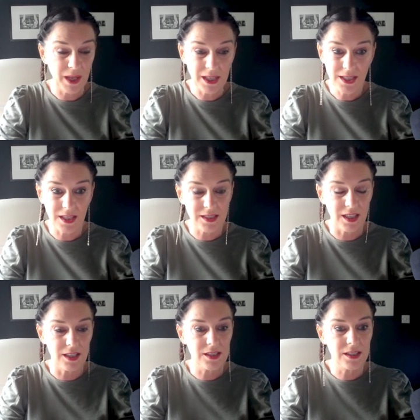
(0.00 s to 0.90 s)
pen
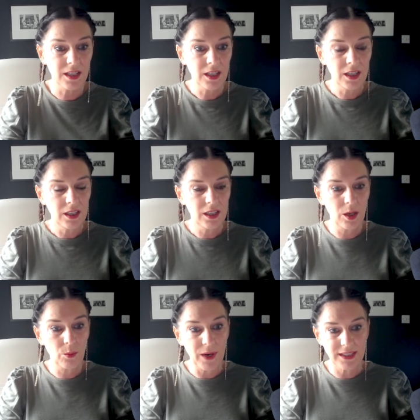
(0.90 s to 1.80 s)
testers, you
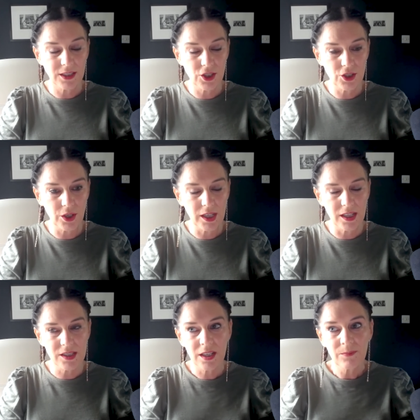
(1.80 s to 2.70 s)
know, waiting to join
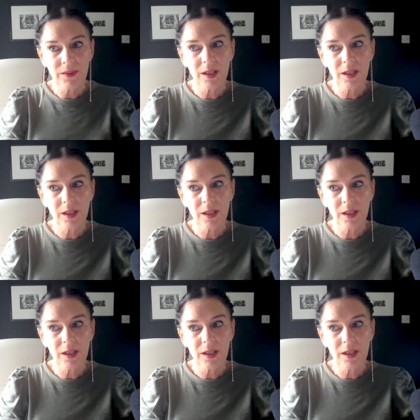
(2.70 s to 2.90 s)
us.